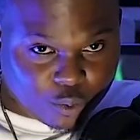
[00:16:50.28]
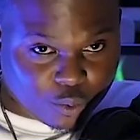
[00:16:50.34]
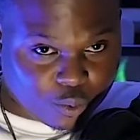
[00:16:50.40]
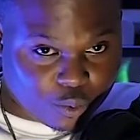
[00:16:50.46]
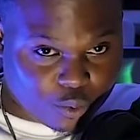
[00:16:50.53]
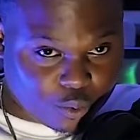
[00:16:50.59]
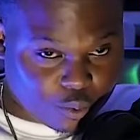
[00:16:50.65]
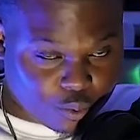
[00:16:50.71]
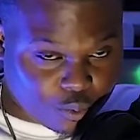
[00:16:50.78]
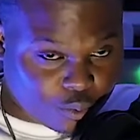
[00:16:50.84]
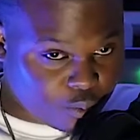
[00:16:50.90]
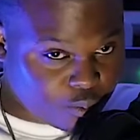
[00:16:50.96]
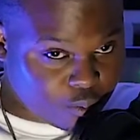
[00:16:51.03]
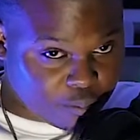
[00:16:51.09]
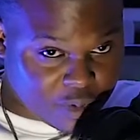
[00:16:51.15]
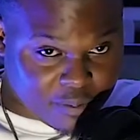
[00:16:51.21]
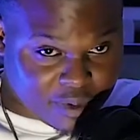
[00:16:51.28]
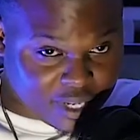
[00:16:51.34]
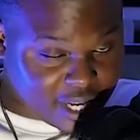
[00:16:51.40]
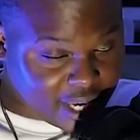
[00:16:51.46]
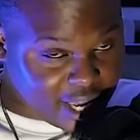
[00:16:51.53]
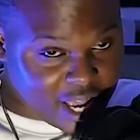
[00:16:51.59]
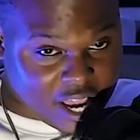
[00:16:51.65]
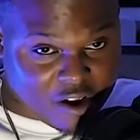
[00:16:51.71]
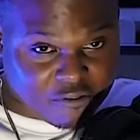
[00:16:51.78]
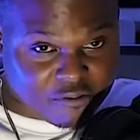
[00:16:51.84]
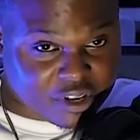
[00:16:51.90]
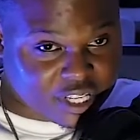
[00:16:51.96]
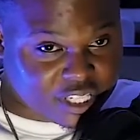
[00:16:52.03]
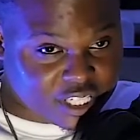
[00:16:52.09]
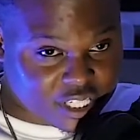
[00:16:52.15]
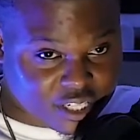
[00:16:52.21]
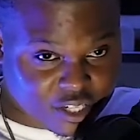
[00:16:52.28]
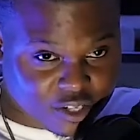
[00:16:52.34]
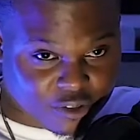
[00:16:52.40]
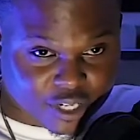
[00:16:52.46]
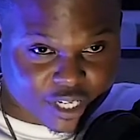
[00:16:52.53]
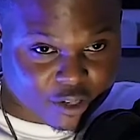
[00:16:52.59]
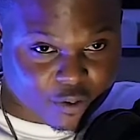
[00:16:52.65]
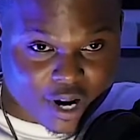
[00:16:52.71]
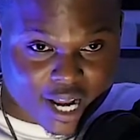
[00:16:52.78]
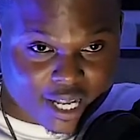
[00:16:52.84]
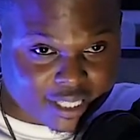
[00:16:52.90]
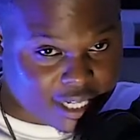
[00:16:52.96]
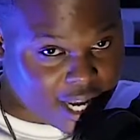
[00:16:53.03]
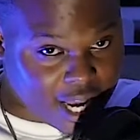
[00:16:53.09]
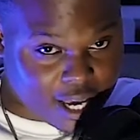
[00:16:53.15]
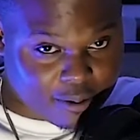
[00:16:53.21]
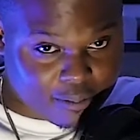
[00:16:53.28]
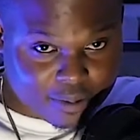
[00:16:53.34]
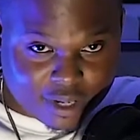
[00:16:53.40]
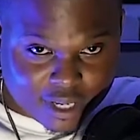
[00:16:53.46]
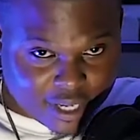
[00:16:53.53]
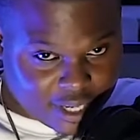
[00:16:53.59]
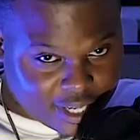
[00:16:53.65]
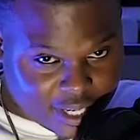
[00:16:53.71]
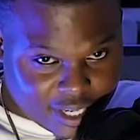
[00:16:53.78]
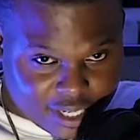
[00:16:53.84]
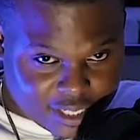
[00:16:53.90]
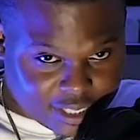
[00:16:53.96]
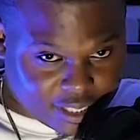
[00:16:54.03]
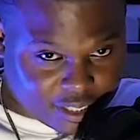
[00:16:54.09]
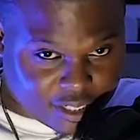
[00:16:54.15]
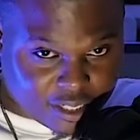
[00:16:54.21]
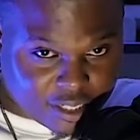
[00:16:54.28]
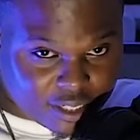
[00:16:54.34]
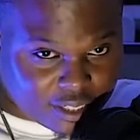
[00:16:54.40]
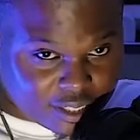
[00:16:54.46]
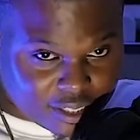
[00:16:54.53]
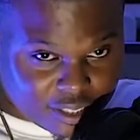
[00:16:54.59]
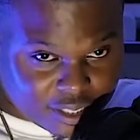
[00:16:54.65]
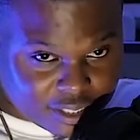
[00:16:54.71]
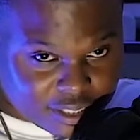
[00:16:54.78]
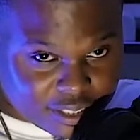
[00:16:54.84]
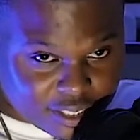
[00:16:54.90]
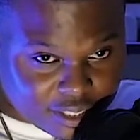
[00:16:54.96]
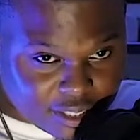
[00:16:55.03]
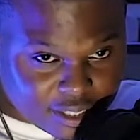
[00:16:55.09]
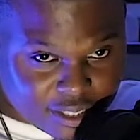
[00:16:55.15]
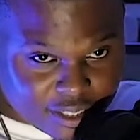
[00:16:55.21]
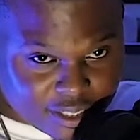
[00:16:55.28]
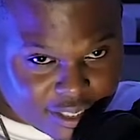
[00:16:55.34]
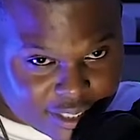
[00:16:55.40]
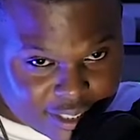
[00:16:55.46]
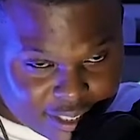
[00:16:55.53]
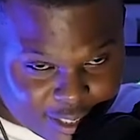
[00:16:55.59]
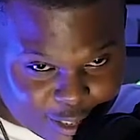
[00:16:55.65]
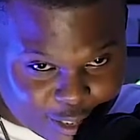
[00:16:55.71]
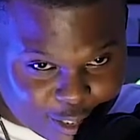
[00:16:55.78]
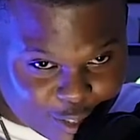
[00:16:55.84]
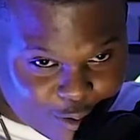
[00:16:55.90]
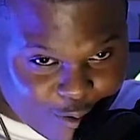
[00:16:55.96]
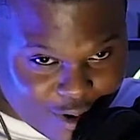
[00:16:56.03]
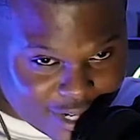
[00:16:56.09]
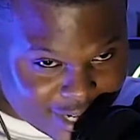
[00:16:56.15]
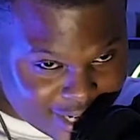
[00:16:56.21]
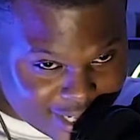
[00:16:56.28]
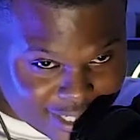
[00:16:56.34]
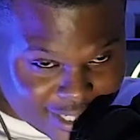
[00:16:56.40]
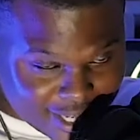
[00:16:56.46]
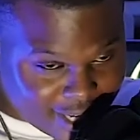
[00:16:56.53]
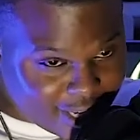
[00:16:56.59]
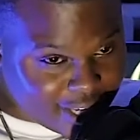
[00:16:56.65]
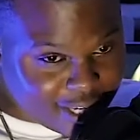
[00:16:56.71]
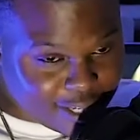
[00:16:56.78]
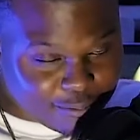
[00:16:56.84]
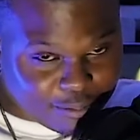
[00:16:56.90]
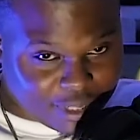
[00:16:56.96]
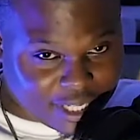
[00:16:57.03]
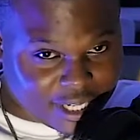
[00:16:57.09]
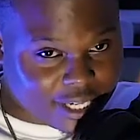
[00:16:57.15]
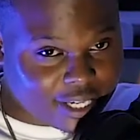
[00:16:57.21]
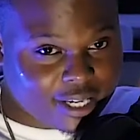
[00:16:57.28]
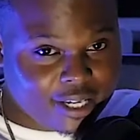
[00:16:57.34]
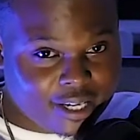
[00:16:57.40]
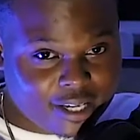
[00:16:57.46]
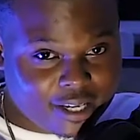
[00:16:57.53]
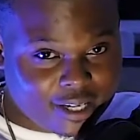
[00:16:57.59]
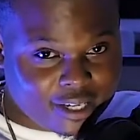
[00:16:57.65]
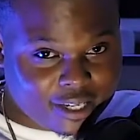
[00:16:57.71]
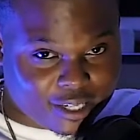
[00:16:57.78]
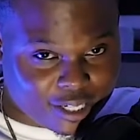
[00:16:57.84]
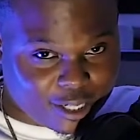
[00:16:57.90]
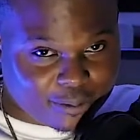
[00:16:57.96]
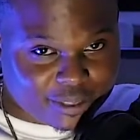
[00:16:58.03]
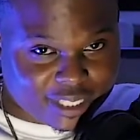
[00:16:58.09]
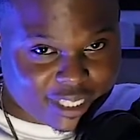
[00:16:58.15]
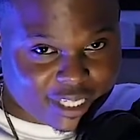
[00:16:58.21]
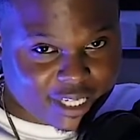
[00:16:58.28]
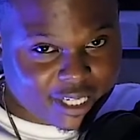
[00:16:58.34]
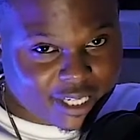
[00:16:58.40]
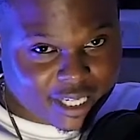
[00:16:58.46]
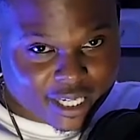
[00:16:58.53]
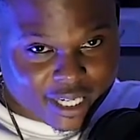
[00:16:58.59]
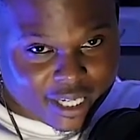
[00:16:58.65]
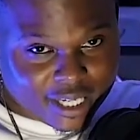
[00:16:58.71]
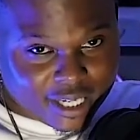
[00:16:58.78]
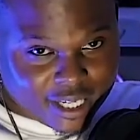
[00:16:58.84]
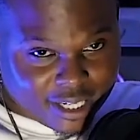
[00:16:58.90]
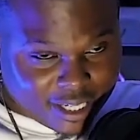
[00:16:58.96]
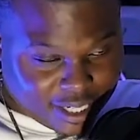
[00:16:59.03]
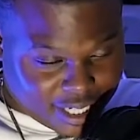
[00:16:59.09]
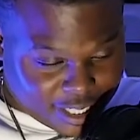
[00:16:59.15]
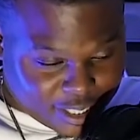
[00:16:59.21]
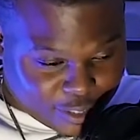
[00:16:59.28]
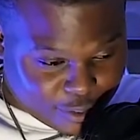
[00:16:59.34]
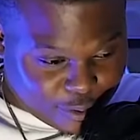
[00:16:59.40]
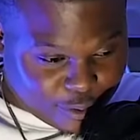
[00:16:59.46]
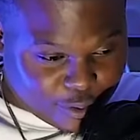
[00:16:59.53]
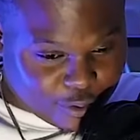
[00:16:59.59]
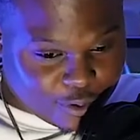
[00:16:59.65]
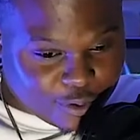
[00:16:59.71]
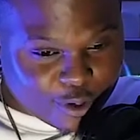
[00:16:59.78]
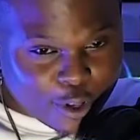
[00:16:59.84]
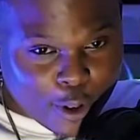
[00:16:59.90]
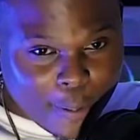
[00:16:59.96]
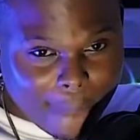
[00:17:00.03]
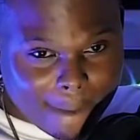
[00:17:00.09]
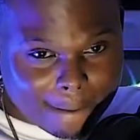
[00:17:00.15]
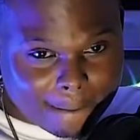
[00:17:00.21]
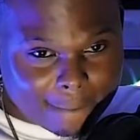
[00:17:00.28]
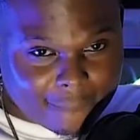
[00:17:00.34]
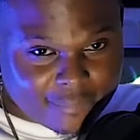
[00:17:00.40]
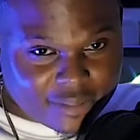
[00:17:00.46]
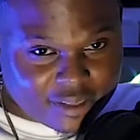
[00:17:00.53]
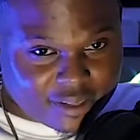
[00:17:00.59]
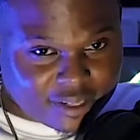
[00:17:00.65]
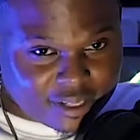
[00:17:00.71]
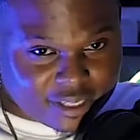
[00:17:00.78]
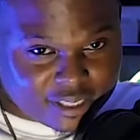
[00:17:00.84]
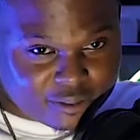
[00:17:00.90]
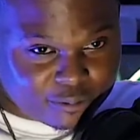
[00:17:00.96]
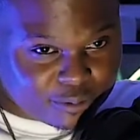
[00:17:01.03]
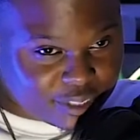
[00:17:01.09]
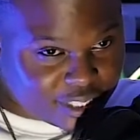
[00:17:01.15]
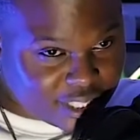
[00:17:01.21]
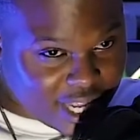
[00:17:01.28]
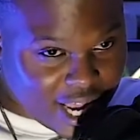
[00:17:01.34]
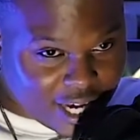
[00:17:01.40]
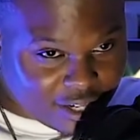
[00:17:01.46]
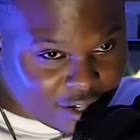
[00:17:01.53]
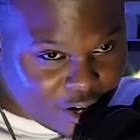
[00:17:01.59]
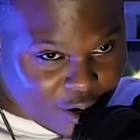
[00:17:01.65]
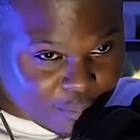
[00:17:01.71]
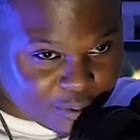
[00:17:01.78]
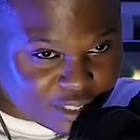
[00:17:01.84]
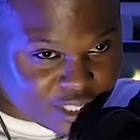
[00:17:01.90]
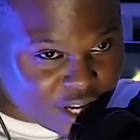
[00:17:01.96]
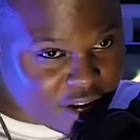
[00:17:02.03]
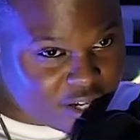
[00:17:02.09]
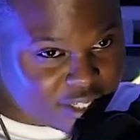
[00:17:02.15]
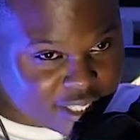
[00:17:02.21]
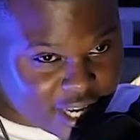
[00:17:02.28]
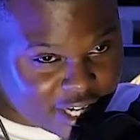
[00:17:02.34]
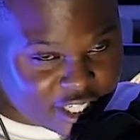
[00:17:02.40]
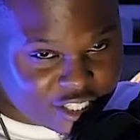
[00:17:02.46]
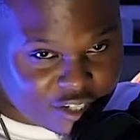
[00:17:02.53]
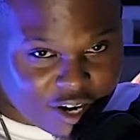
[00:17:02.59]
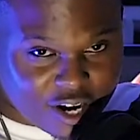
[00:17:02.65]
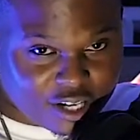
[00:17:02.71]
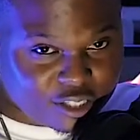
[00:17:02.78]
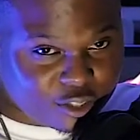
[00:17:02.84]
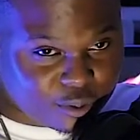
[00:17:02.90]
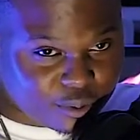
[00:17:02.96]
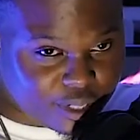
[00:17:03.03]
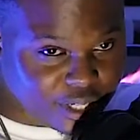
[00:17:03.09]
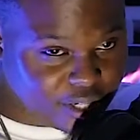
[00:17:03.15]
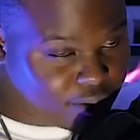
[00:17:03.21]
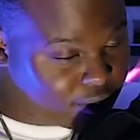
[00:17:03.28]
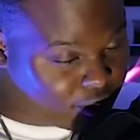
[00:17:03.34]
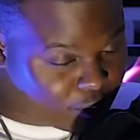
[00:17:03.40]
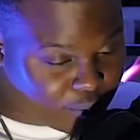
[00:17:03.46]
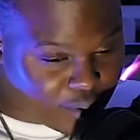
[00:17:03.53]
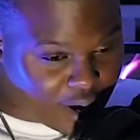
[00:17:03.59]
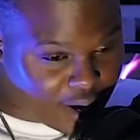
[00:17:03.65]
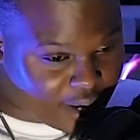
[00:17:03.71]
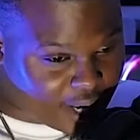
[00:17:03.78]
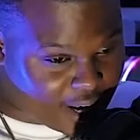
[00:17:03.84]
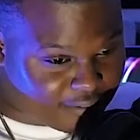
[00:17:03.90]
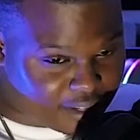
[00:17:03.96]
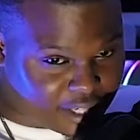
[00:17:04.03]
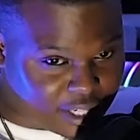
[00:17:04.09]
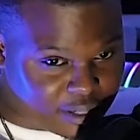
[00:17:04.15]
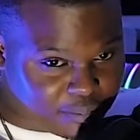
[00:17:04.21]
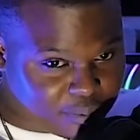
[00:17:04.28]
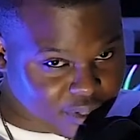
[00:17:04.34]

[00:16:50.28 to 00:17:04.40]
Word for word: who who maybe they can't reach or they don't got time to to to, to go on the internet and play. You know what I'm saying? So we'll just add a couple songs extra onto it. We'll probably have the E